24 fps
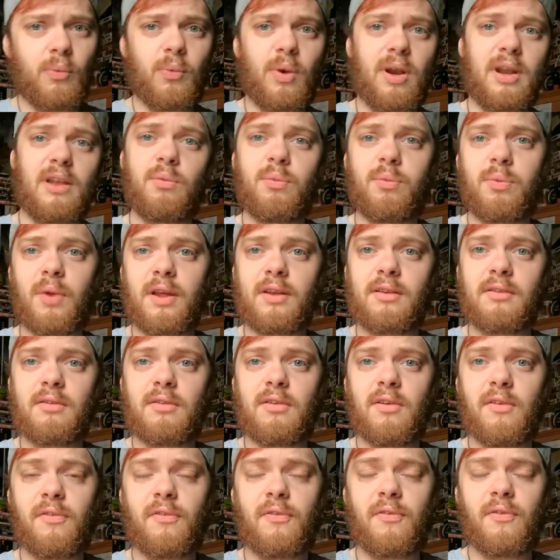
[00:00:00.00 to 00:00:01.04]
when he's like
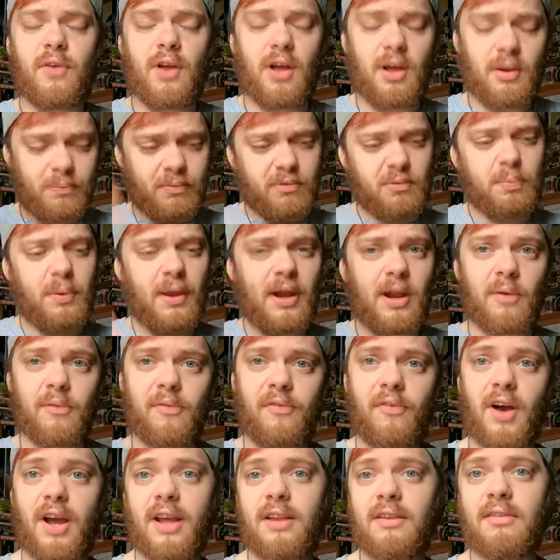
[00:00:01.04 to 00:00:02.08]
splitting up
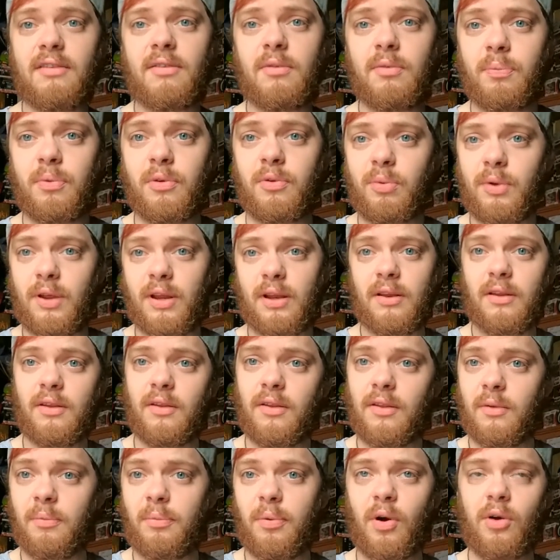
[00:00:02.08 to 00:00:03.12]
fights
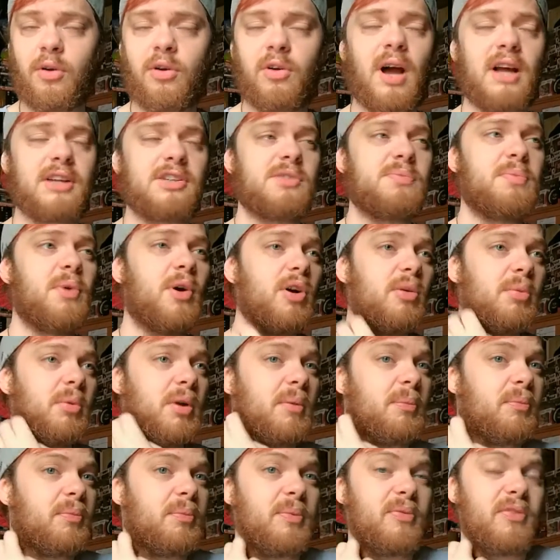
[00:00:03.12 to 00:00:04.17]
between the Ash's Pokemon
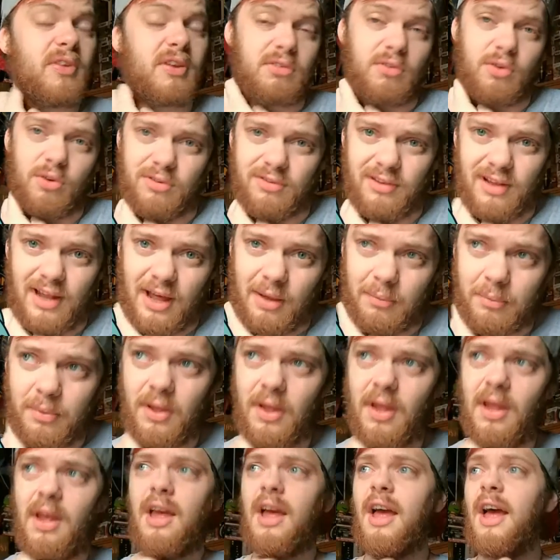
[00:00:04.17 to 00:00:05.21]
at Professor Oak's lab.
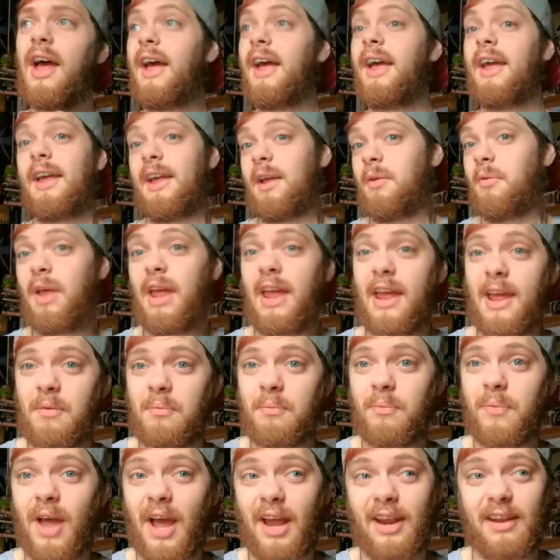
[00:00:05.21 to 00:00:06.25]

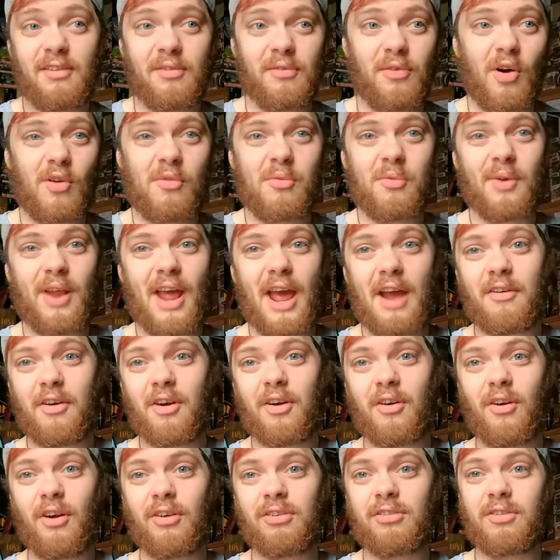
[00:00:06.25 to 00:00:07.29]
Him and his involvement with
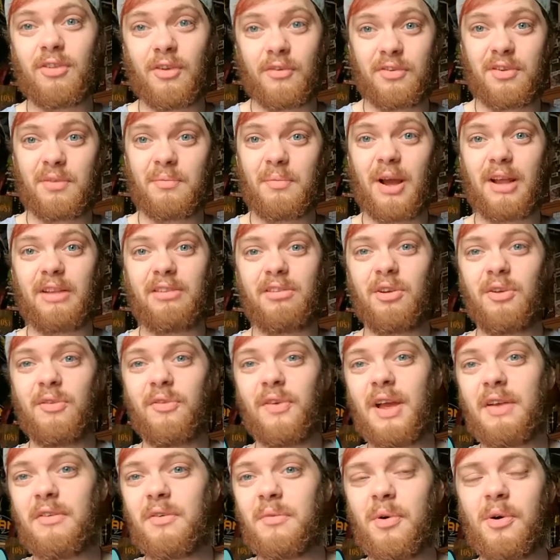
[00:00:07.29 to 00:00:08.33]
Heracross, obviously my two
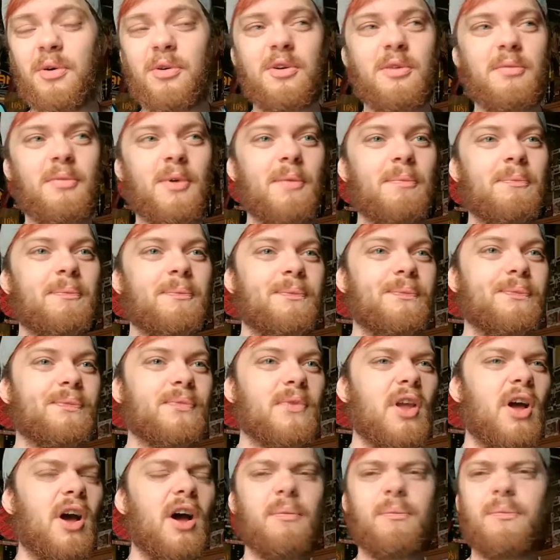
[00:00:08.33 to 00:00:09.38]
favorite Pokemon.
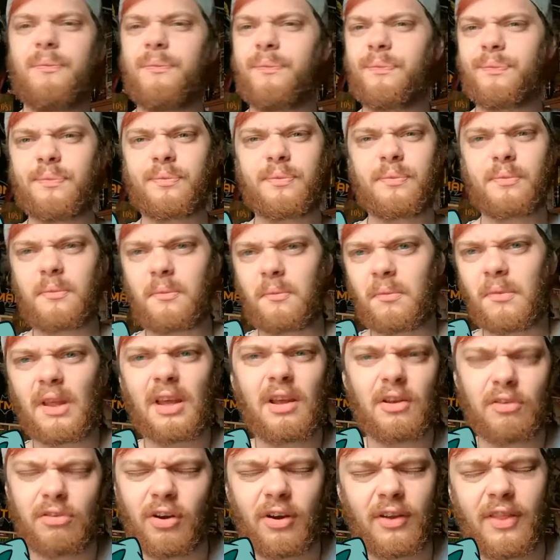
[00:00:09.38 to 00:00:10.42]

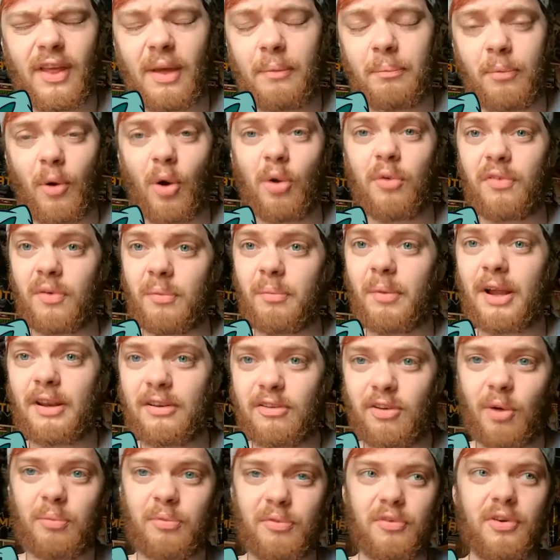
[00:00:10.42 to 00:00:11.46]
They're both in my
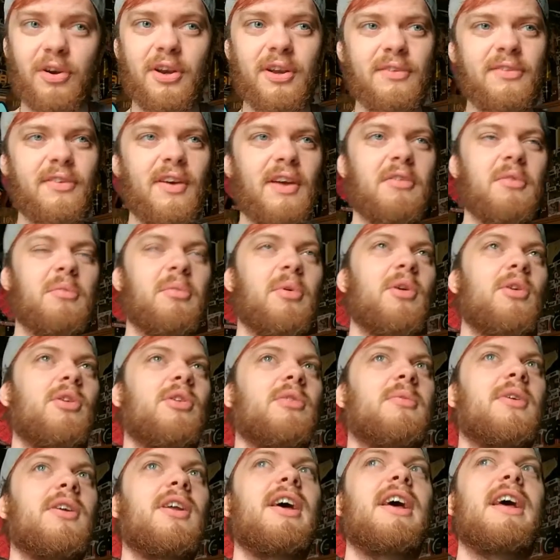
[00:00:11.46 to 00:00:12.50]
top three favorite
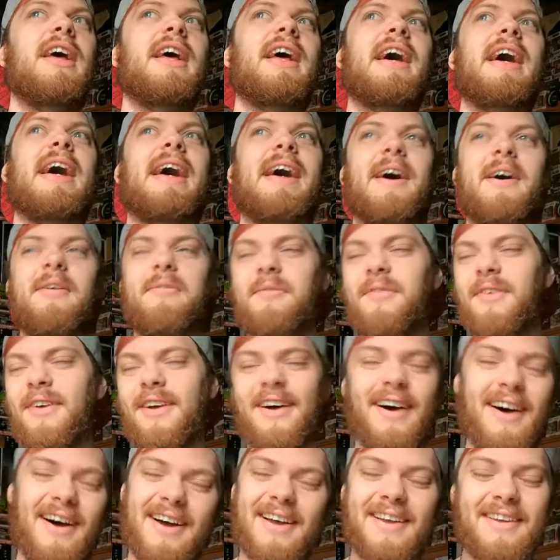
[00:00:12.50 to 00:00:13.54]
Pokemon. When
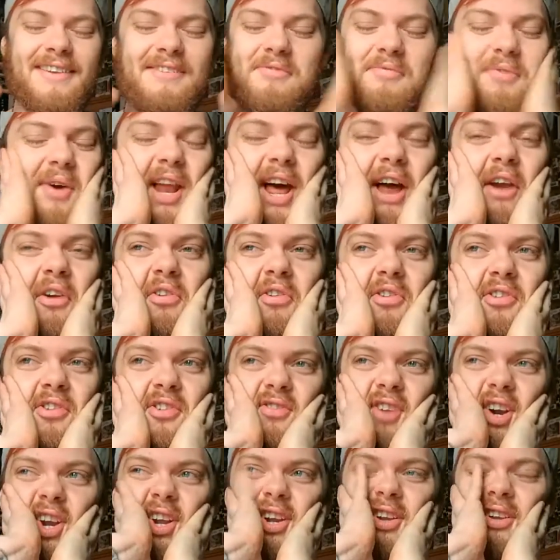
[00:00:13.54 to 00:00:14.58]
Heracross is
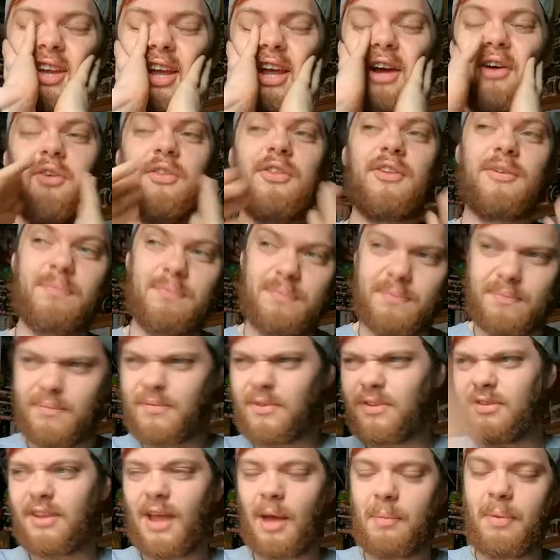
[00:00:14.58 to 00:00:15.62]
trying to get all the
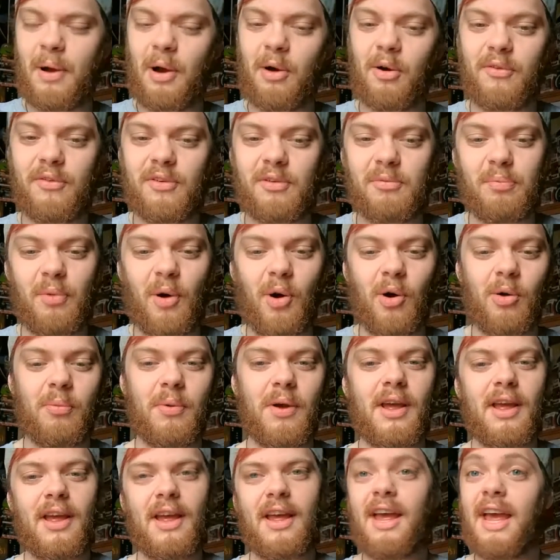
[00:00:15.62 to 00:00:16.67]
sap out of his bulb.
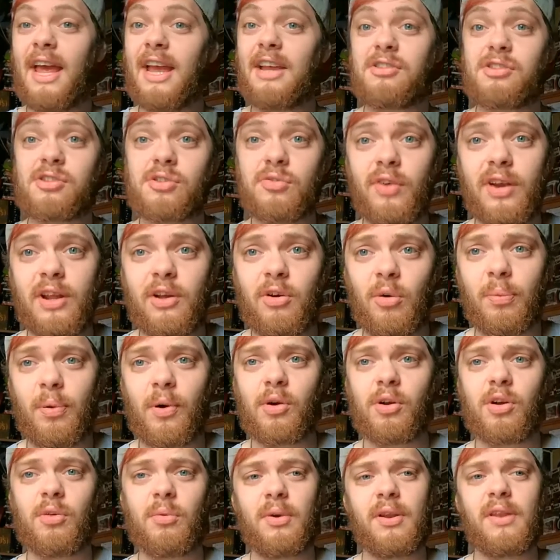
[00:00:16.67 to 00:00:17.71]
He's just a really cool
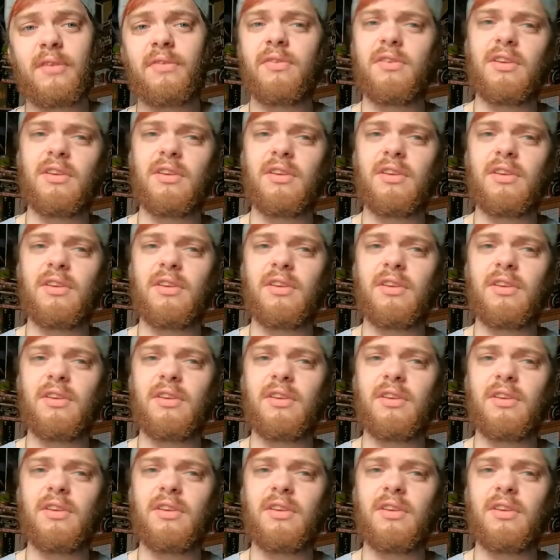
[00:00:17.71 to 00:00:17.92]
Pokemon. He